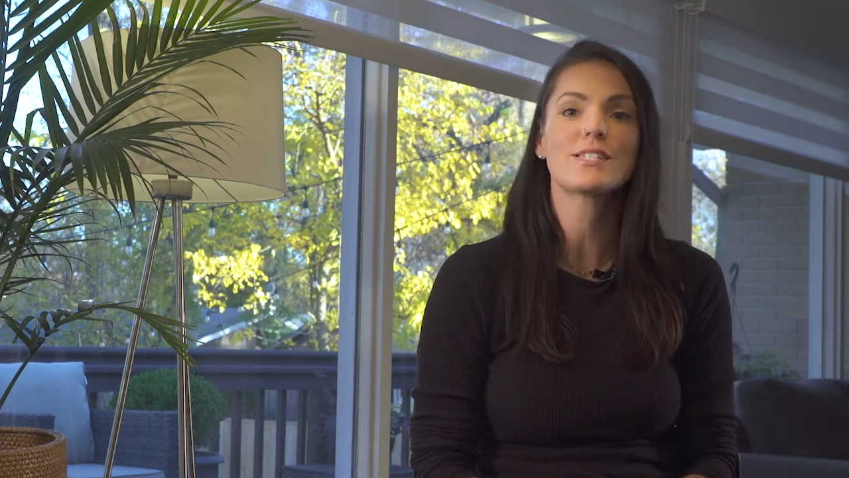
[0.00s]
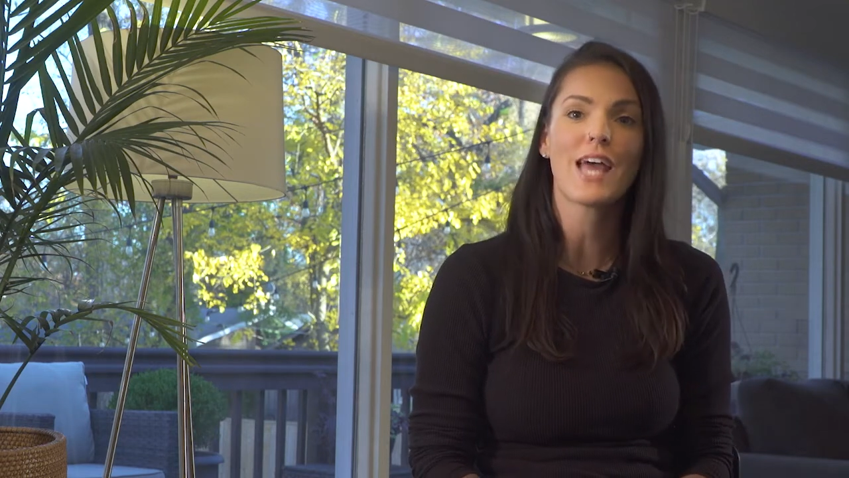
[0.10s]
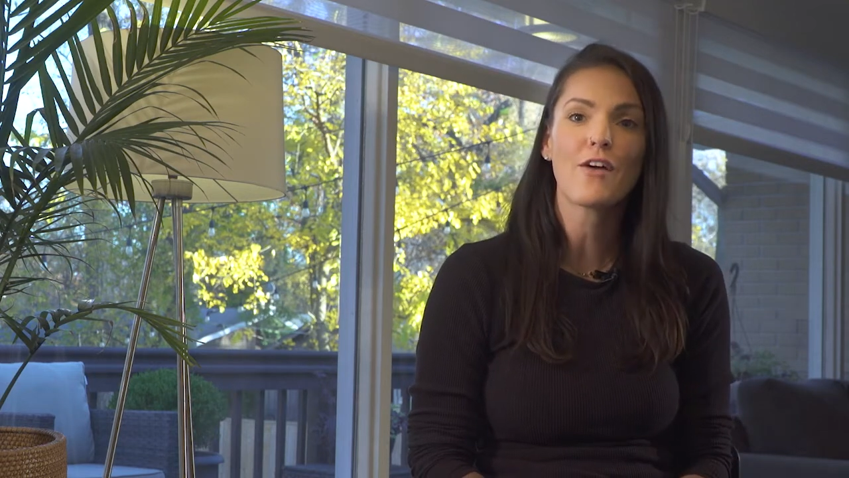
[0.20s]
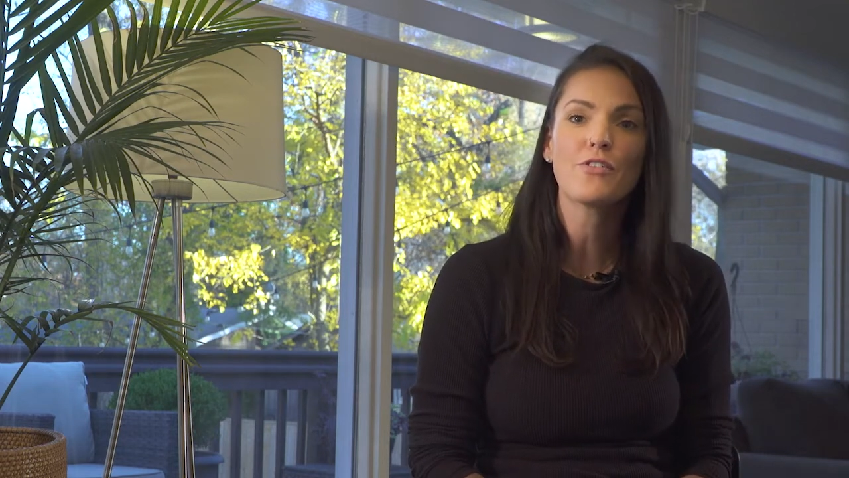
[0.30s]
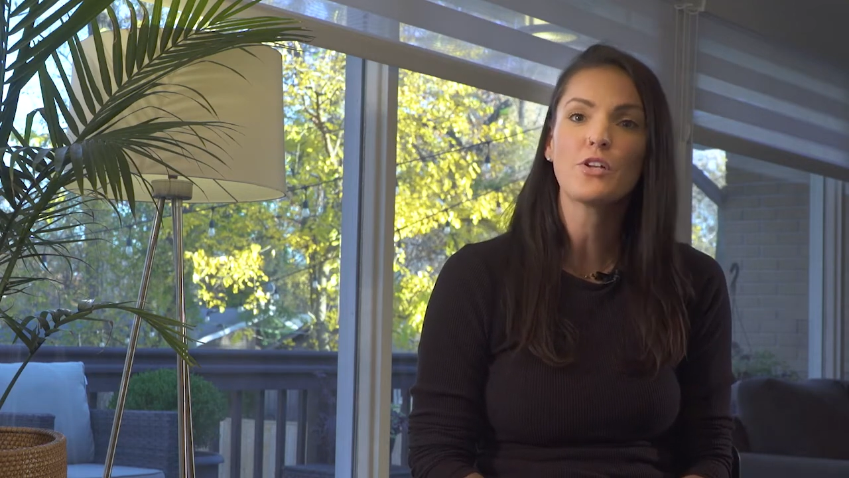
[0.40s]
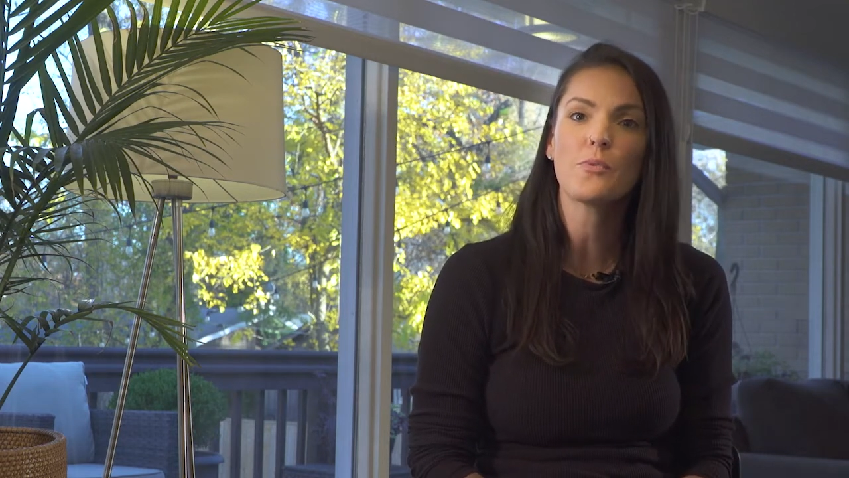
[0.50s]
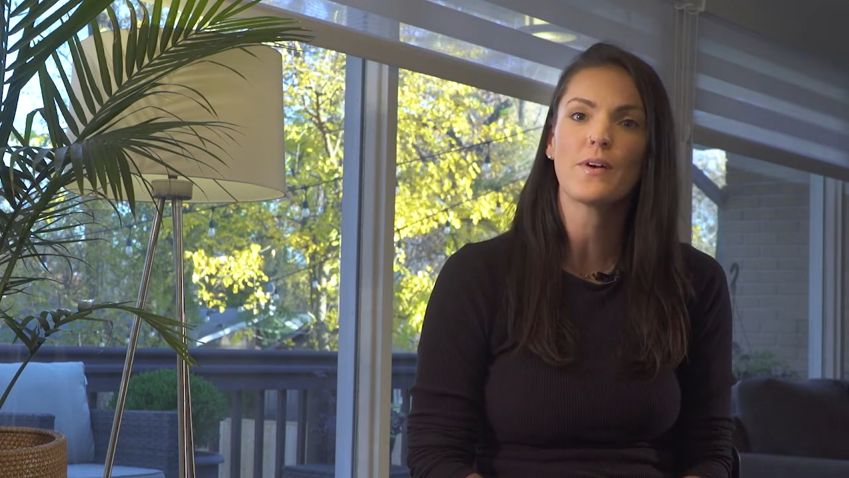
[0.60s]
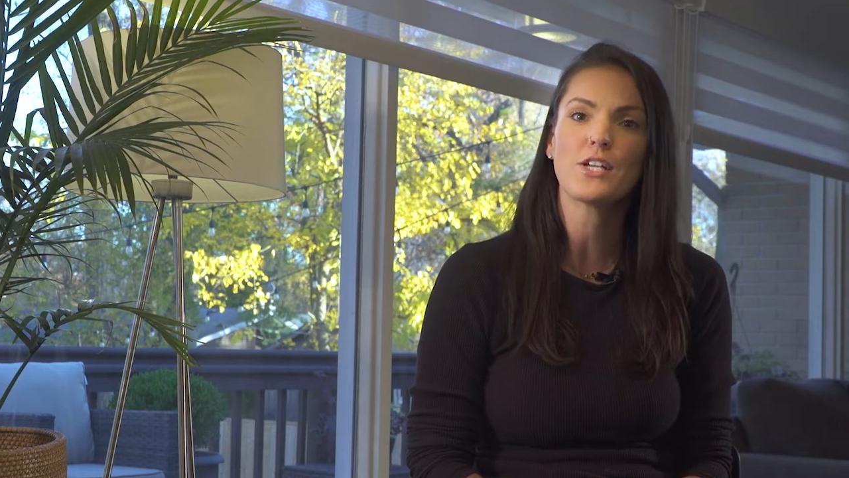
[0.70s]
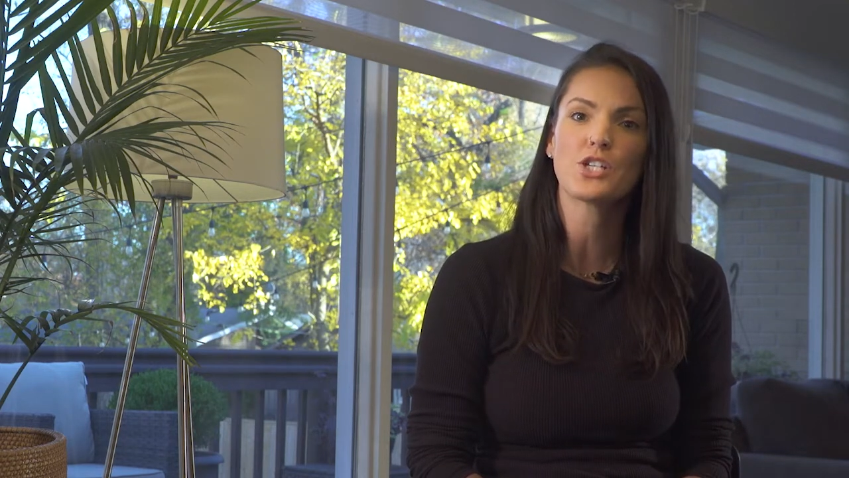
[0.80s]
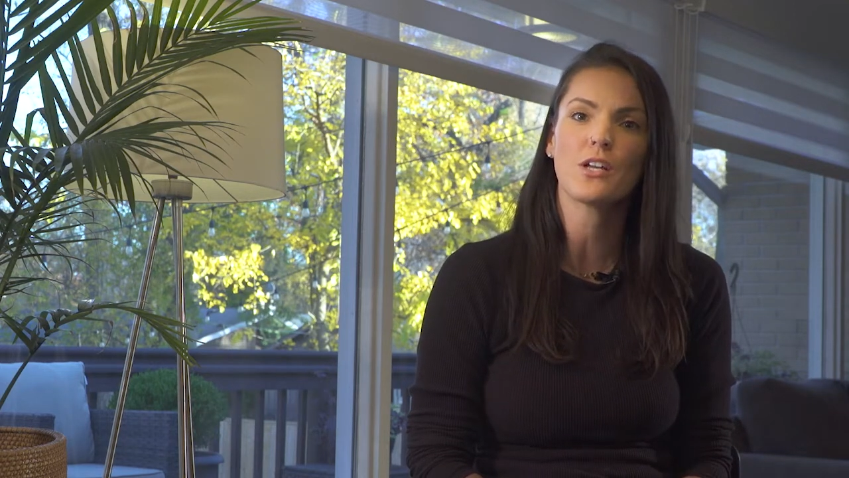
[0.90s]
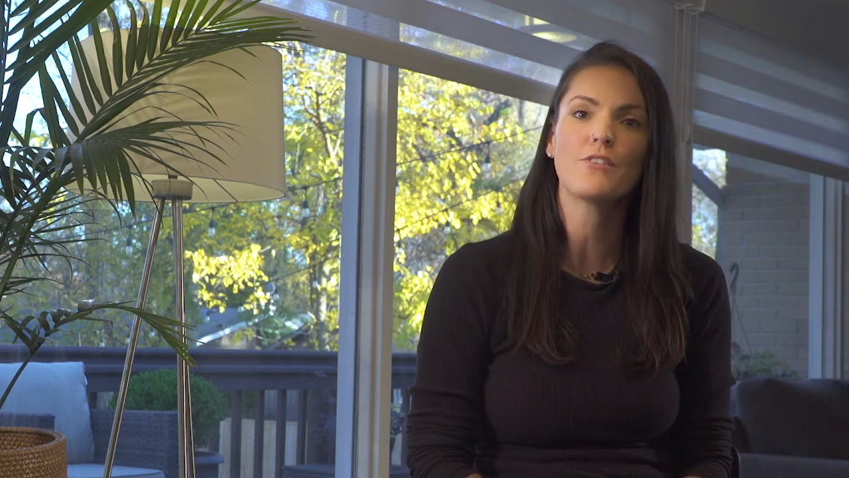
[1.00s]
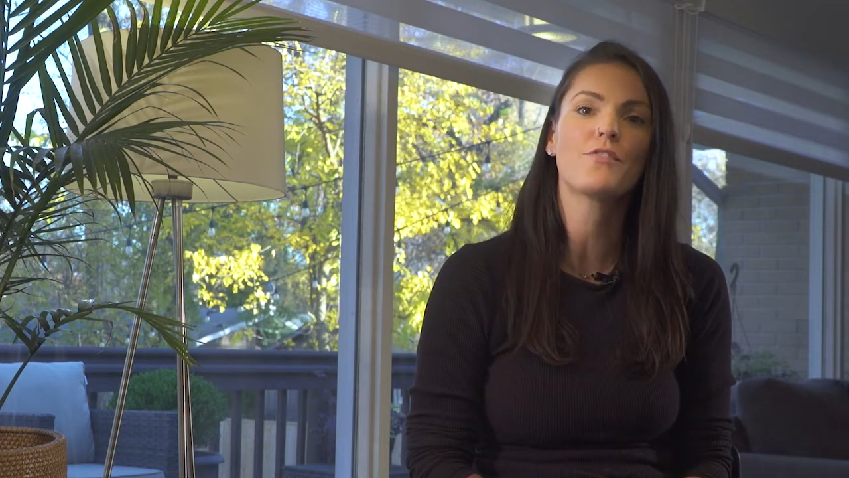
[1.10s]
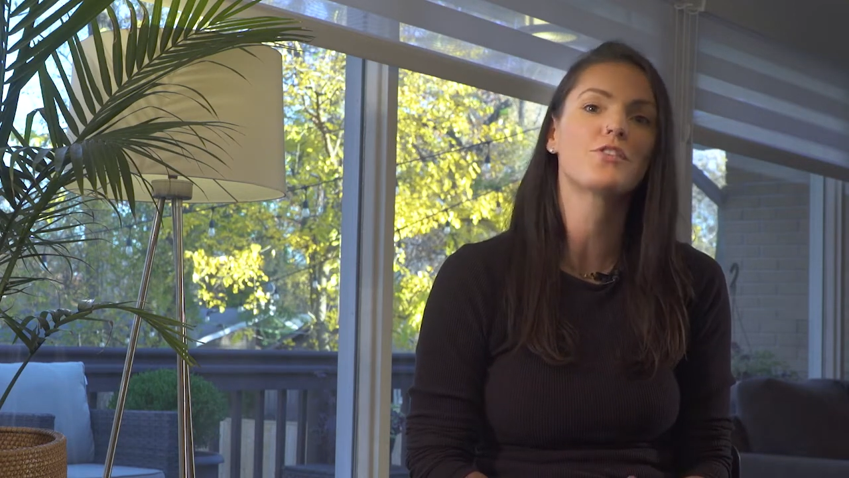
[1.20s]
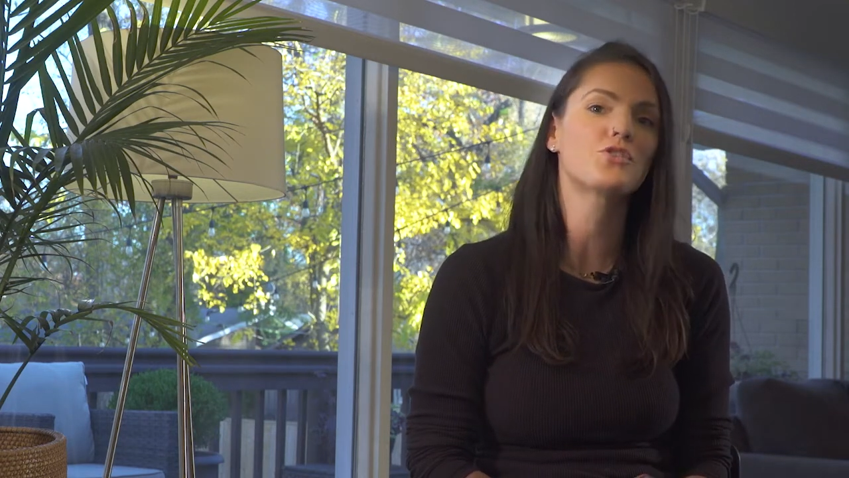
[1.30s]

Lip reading: staff remuneration for the